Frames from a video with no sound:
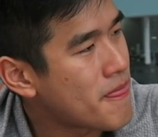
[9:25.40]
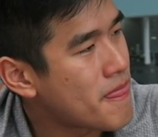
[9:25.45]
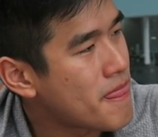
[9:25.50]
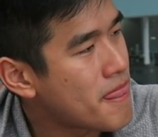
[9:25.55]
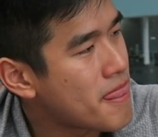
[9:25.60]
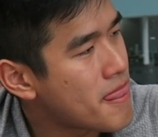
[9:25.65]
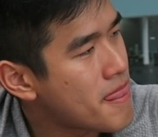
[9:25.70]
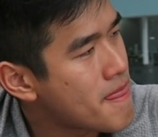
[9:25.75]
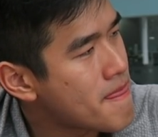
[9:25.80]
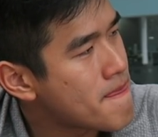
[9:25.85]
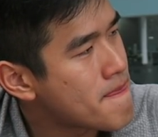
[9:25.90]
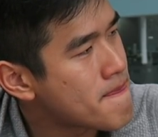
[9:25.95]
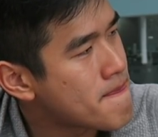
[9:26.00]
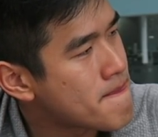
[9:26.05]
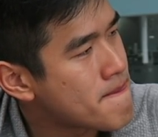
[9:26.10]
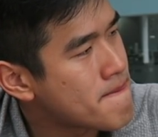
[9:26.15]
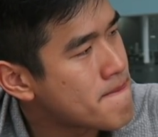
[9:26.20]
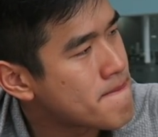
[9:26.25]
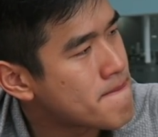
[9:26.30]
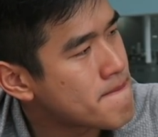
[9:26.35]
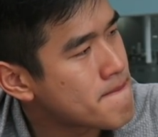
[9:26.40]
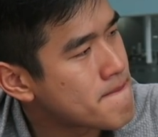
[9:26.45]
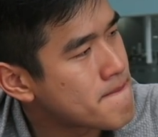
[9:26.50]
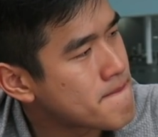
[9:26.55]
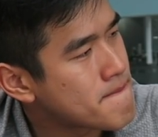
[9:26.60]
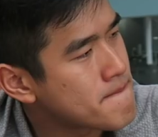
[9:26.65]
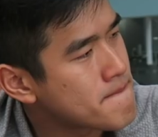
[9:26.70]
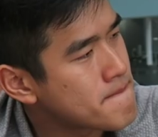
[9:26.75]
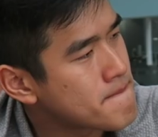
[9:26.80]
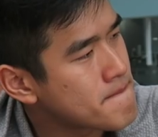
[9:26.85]

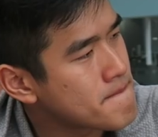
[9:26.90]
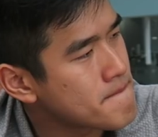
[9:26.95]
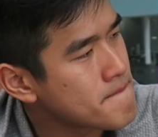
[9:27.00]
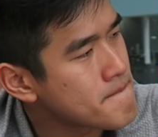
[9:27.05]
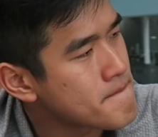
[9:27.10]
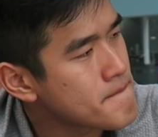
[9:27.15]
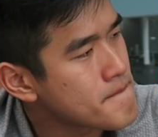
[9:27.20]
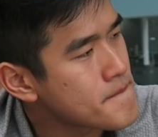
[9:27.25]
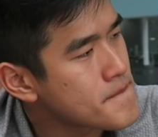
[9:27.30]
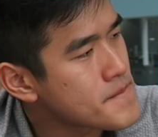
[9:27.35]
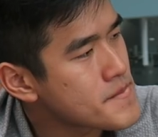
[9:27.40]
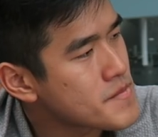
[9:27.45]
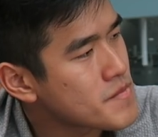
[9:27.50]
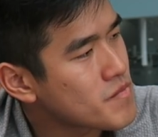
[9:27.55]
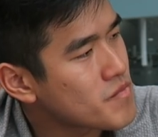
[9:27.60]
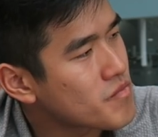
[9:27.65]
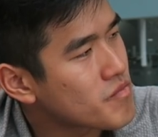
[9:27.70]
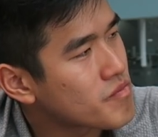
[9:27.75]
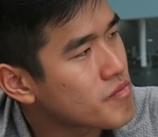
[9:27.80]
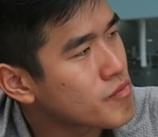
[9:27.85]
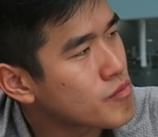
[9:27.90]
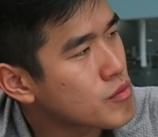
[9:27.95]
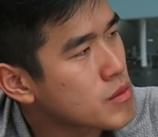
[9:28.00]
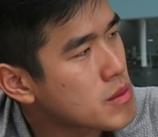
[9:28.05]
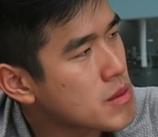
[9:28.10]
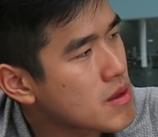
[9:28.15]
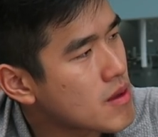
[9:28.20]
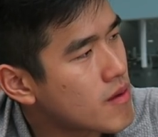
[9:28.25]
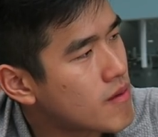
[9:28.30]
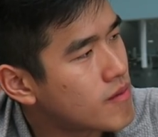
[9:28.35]

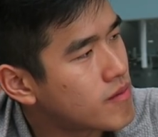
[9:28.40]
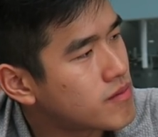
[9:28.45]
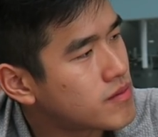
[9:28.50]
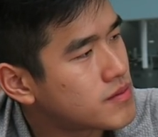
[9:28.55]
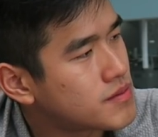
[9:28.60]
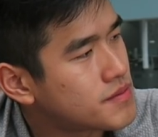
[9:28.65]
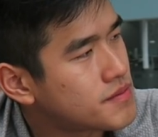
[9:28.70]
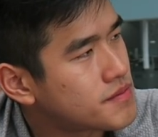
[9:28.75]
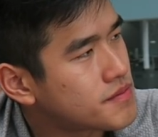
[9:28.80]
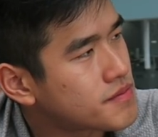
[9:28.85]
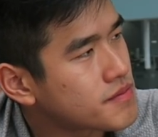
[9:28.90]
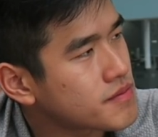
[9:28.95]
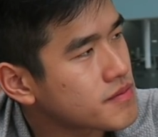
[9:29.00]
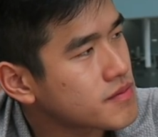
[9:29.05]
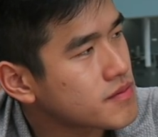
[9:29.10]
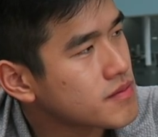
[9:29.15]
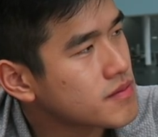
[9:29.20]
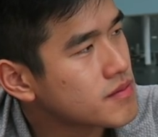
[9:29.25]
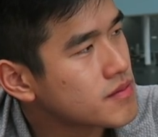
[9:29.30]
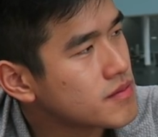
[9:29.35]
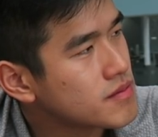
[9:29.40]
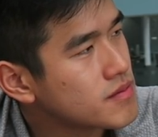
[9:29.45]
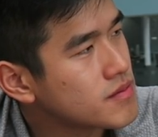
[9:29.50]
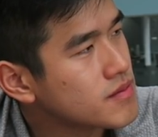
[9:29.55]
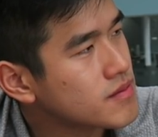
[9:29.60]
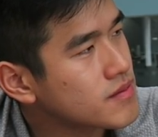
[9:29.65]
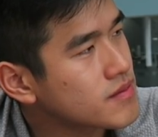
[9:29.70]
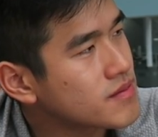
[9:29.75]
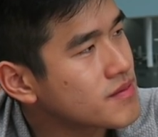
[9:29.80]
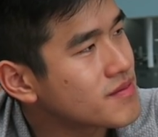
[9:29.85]

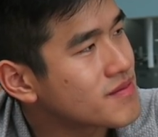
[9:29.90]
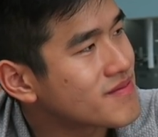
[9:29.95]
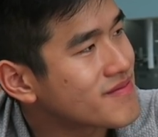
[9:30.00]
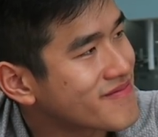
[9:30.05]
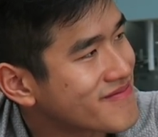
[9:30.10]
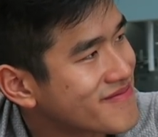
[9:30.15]
This person isn't speaking.